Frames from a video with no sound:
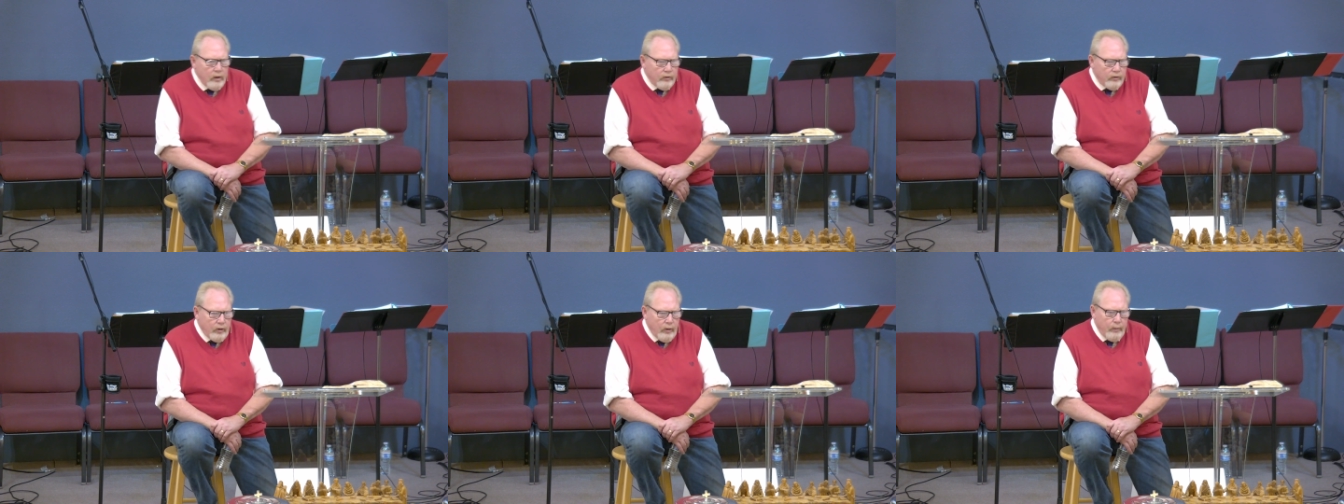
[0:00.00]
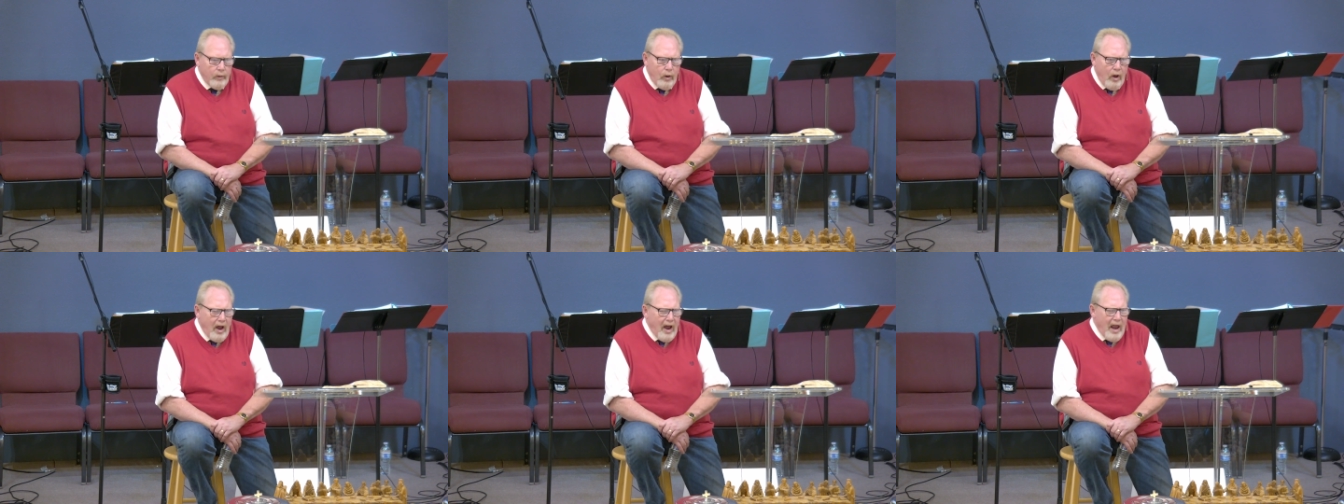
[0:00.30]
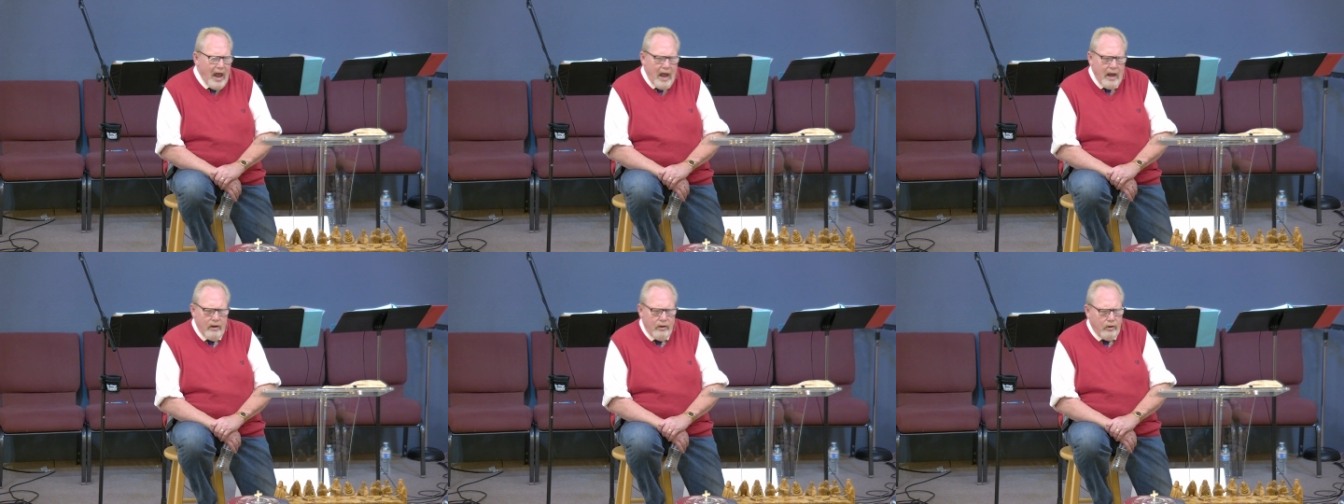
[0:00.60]
Some of you,
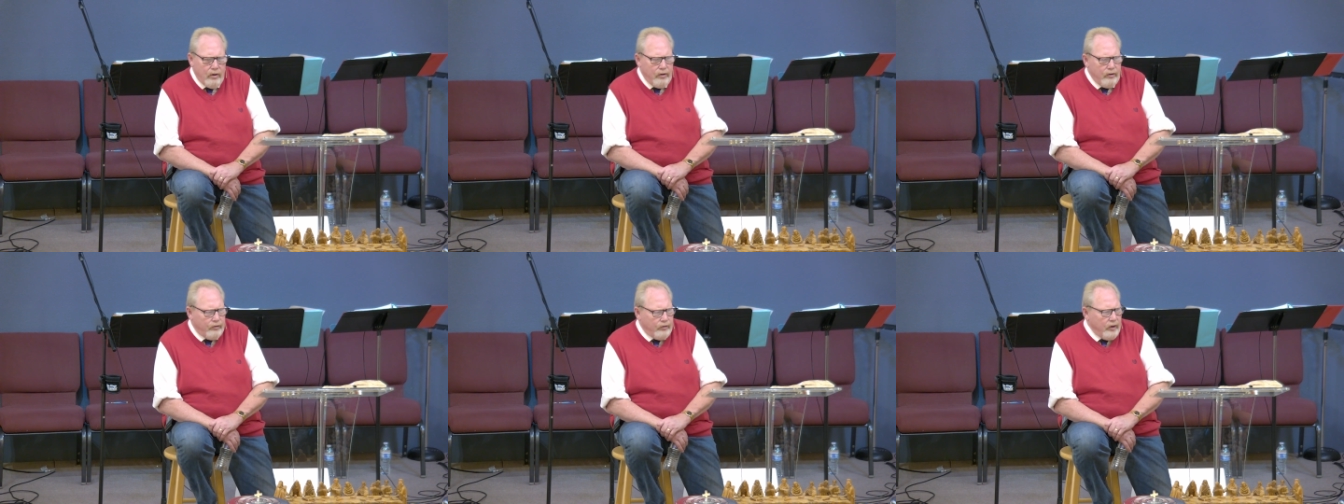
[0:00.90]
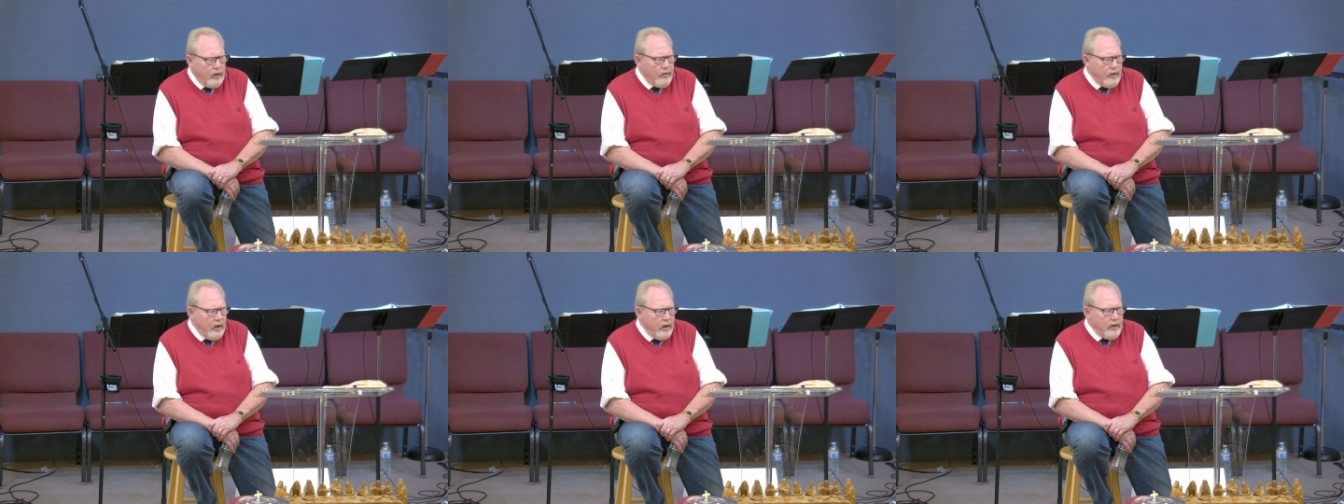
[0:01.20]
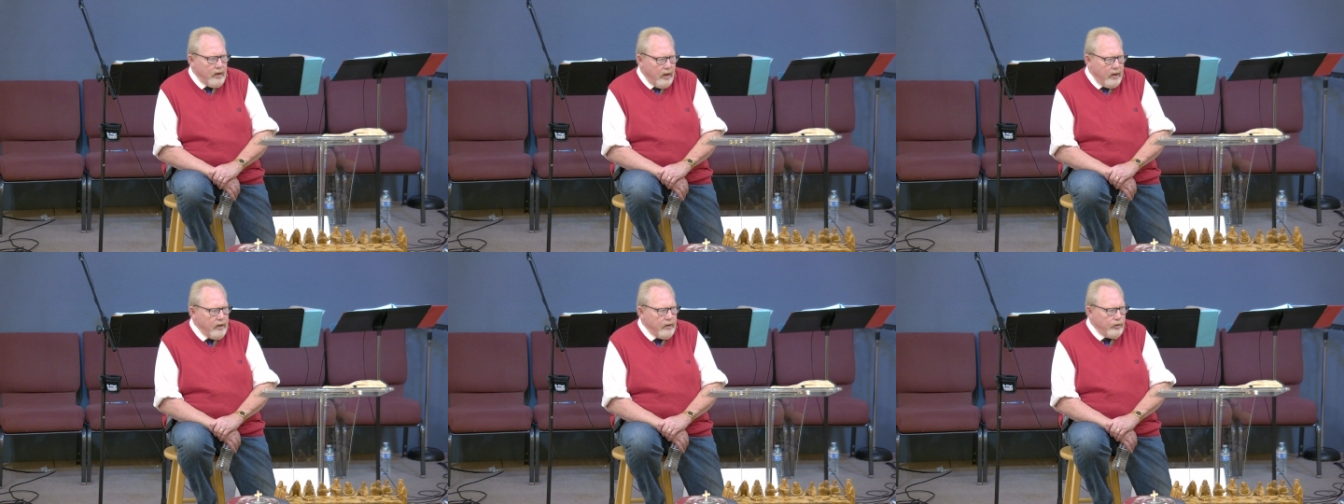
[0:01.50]
oh, no, he couldn't have said
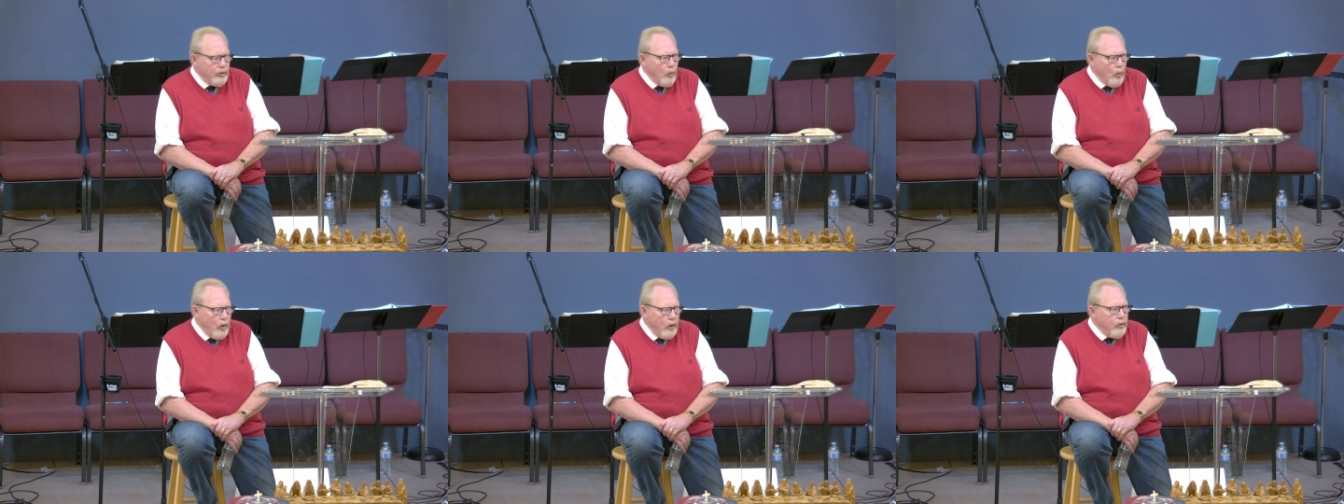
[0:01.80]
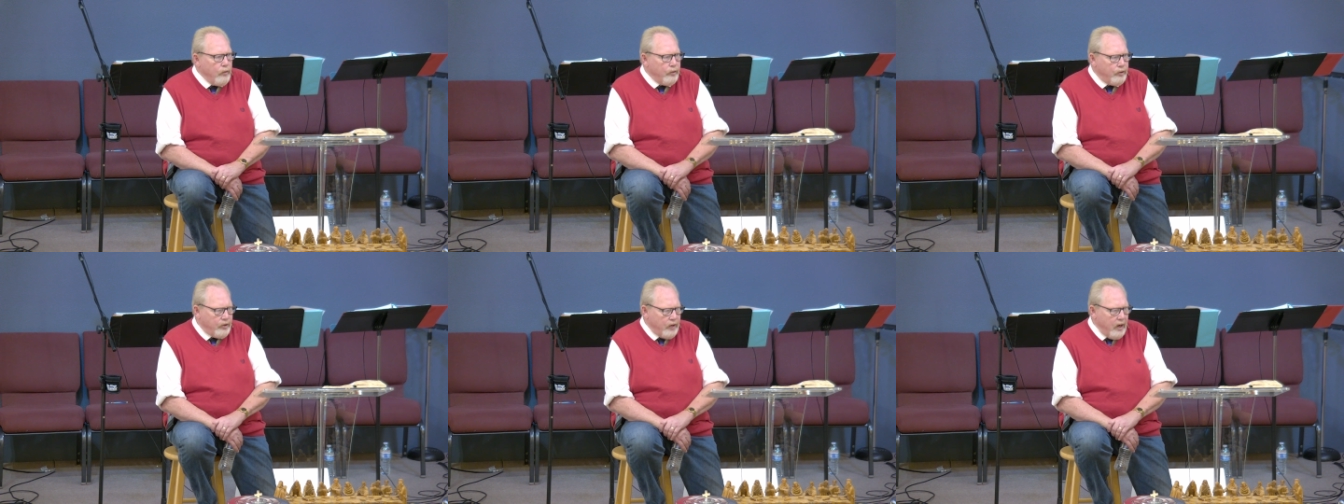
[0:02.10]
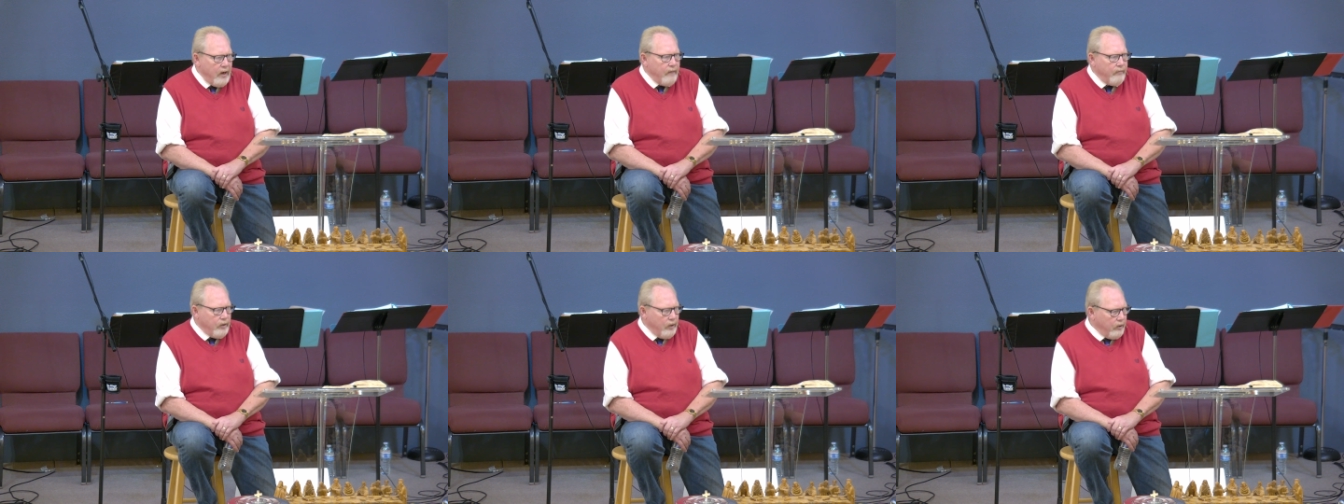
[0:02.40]
that. Yeah, he's the one who
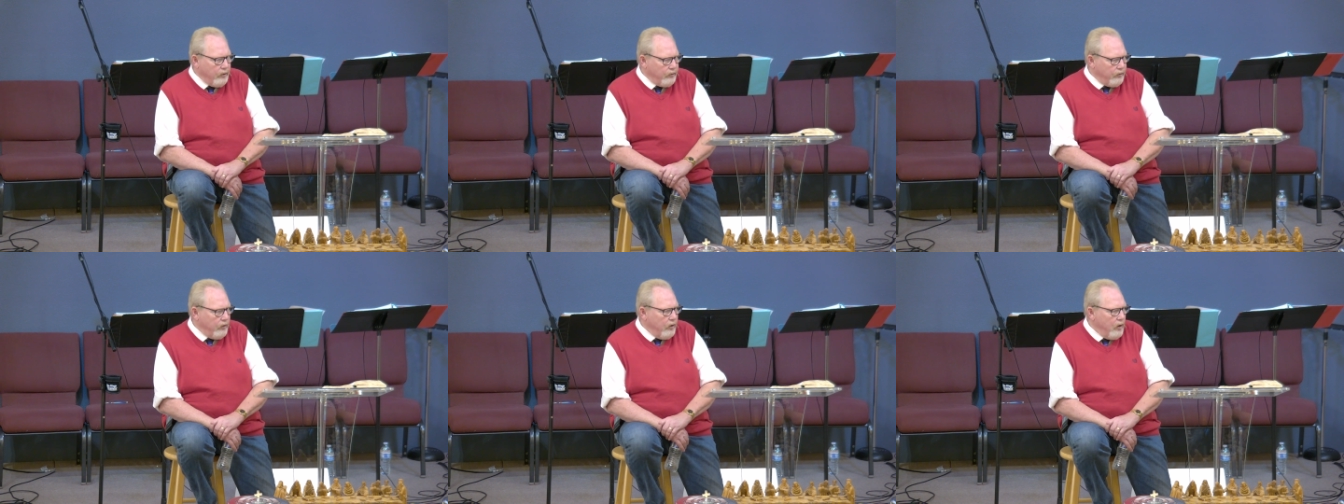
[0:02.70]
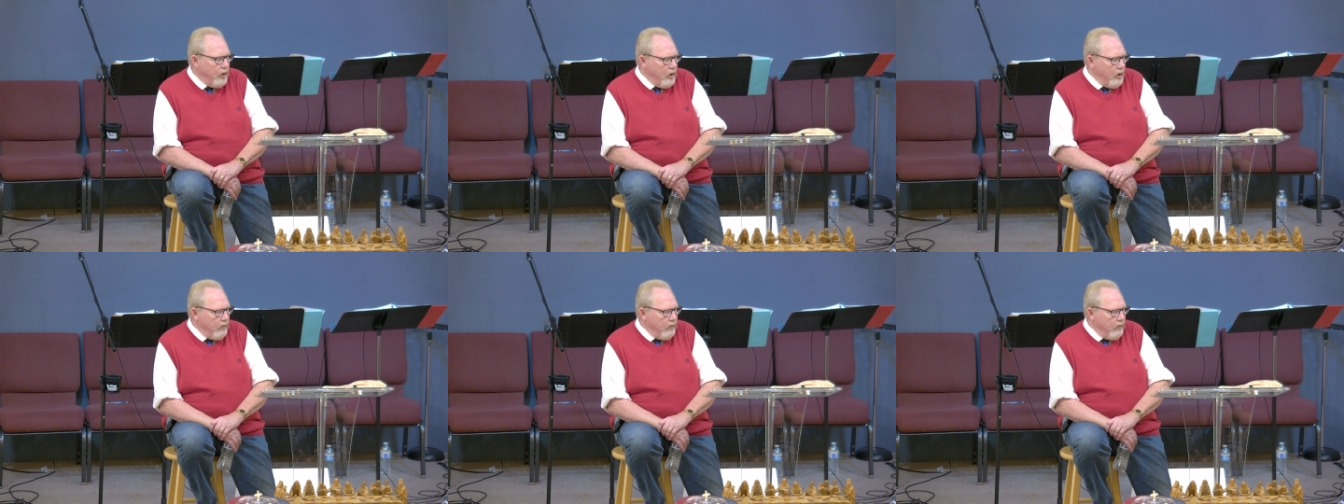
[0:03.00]
saved us